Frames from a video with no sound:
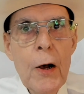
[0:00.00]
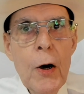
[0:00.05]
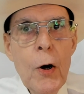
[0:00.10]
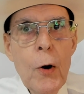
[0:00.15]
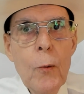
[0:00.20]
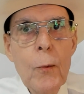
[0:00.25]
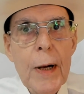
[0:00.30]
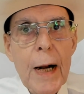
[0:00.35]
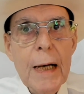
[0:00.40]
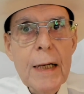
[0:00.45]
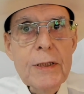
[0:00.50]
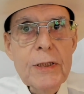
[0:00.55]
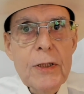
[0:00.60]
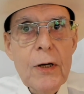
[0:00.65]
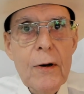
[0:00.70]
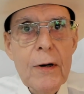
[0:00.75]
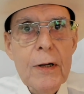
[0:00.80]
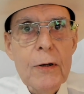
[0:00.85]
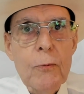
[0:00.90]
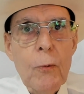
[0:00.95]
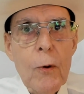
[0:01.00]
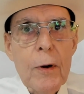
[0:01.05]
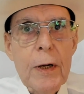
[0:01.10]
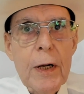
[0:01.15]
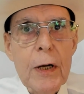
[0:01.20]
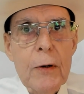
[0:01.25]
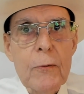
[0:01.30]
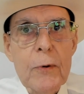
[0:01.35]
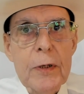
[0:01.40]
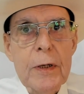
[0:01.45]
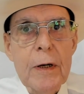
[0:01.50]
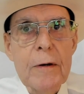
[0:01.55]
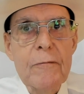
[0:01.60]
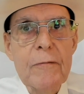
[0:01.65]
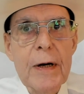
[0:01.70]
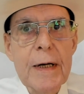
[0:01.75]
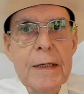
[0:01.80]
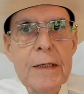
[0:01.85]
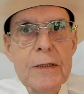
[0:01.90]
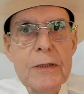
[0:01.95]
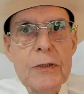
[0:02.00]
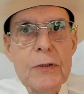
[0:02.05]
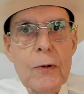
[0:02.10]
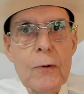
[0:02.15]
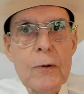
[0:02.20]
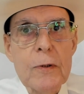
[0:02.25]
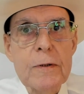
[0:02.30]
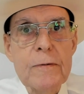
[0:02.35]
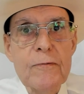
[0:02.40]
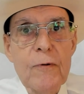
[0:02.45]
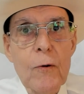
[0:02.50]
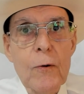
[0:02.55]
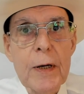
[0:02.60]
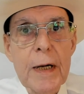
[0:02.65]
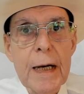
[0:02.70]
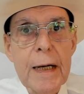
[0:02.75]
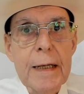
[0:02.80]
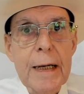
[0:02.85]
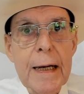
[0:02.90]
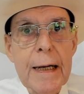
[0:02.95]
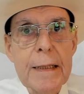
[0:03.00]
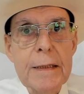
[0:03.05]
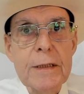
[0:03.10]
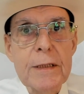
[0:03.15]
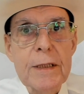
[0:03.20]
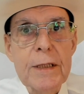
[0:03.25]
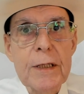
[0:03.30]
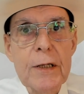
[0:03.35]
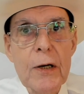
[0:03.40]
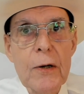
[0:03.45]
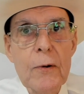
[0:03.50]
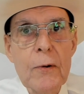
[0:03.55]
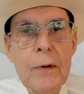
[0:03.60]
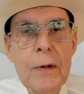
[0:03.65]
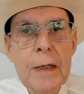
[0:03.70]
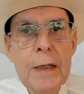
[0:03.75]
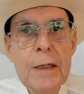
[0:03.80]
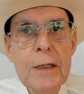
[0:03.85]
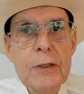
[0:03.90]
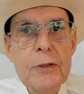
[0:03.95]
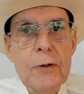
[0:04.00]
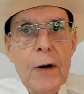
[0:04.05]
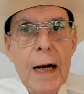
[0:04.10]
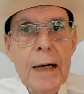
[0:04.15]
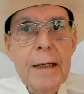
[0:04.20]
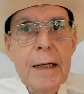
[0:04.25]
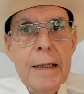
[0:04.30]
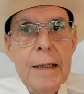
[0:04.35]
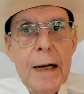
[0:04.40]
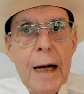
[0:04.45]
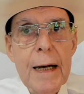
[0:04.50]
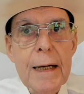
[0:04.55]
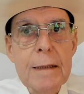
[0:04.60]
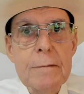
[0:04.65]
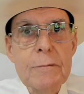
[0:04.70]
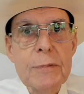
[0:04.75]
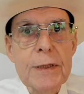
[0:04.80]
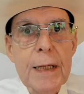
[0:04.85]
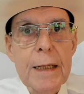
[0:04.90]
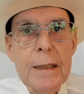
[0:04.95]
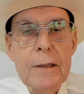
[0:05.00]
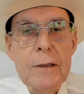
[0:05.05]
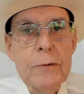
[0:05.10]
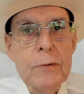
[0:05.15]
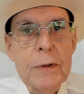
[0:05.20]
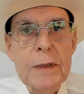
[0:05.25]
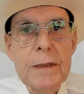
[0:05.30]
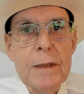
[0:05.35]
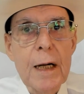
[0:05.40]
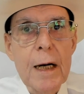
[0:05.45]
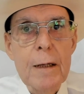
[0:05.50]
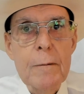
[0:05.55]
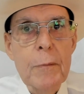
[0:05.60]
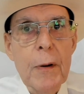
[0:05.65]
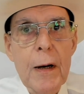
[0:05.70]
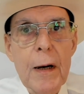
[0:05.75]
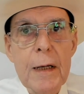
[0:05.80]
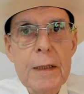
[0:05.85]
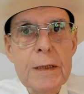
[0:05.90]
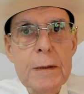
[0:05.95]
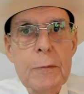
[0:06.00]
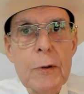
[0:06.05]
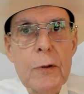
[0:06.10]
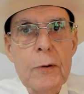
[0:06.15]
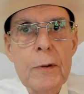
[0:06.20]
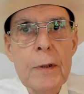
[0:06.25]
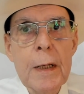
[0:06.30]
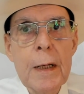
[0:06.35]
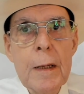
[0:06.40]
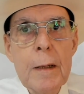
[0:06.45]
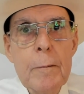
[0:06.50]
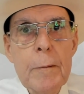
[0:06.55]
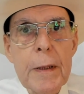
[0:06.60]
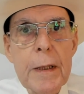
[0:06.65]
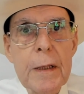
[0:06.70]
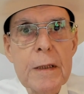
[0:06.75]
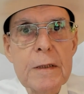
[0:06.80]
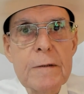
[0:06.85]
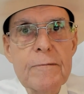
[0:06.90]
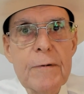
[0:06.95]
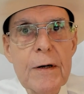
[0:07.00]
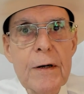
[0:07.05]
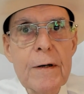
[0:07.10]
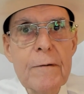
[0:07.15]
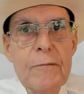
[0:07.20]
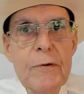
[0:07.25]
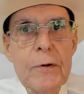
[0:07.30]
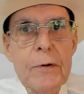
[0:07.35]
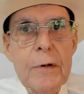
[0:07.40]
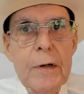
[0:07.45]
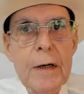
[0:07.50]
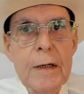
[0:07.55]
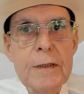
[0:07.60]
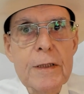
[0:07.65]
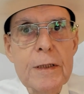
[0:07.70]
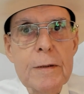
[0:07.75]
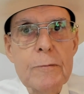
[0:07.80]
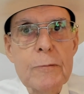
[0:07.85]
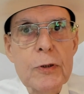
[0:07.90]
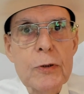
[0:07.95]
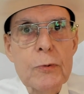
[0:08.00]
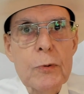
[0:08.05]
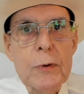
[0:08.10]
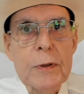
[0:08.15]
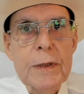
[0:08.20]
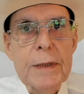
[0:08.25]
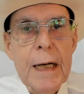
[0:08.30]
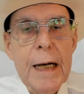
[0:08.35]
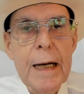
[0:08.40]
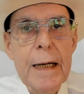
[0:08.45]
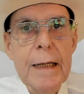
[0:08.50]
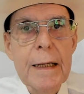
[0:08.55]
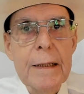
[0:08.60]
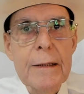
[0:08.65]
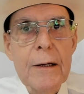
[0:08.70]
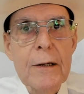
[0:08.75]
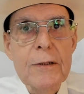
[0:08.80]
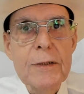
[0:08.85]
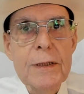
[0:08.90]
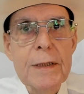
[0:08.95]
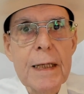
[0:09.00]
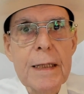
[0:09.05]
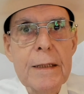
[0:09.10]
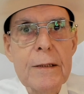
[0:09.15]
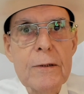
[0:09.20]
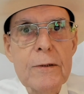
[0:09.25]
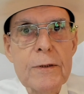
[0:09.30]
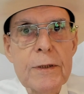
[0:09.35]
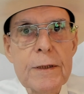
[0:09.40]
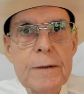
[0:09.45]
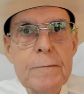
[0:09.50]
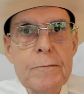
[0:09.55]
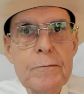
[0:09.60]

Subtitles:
When I started working with convenience stores 4 decades ago, tracking item sales was not possible because very few customers were scanning their sales.